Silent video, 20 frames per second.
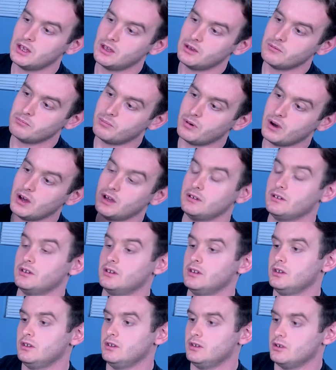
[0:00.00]
But
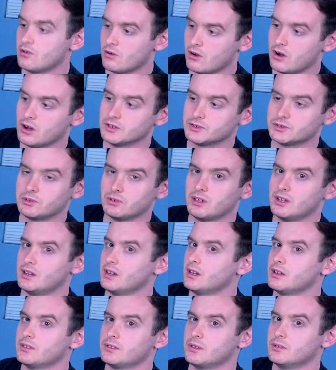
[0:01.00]
you're also going to
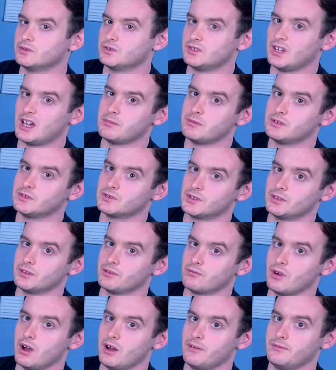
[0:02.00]
get those diamonds in the
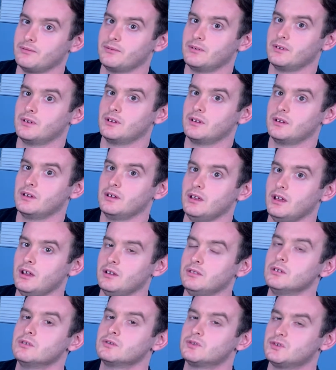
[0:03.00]
rough.
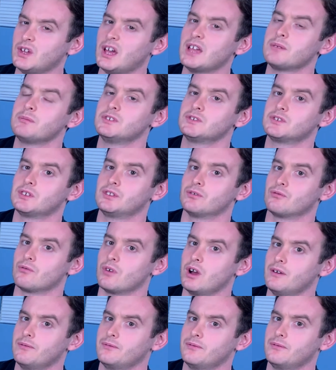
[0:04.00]
And those diamonds in the
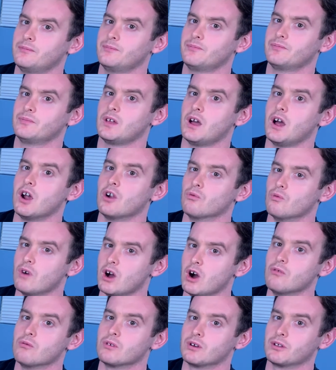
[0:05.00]
rough are
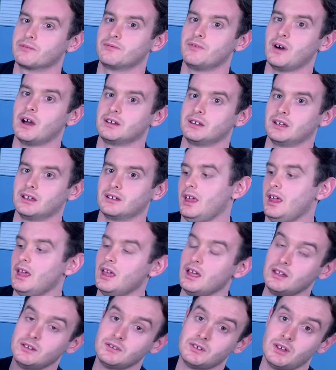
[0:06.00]
well worth finding.
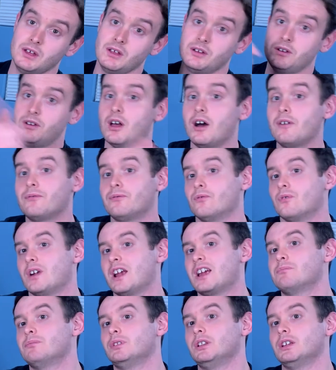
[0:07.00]
And enough
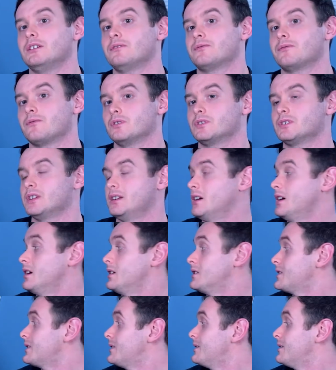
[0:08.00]
rambling for
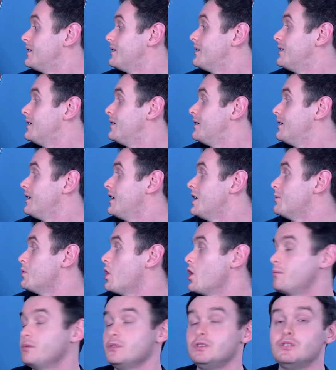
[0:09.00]
tonight. I'm
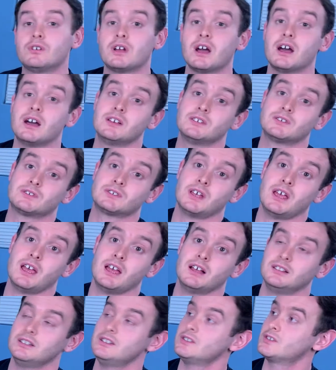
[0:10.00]
hoping you guys
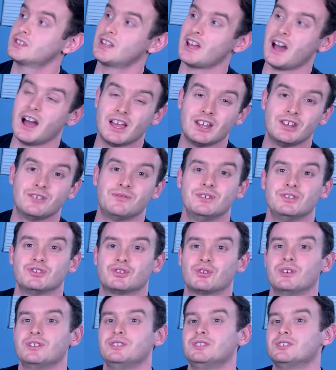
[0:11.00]
at least kind of
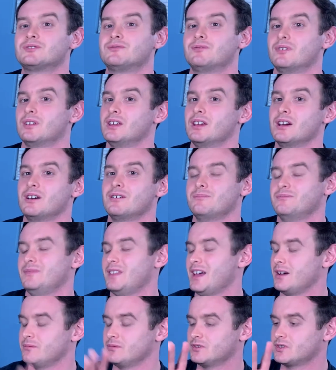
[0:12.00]
enjoyed this video.
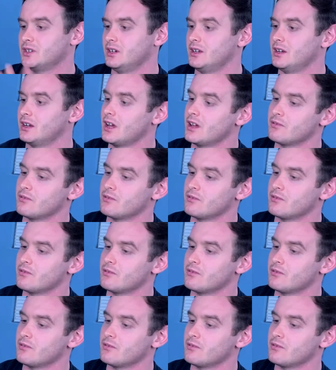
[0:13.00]
No, I'm just kidding.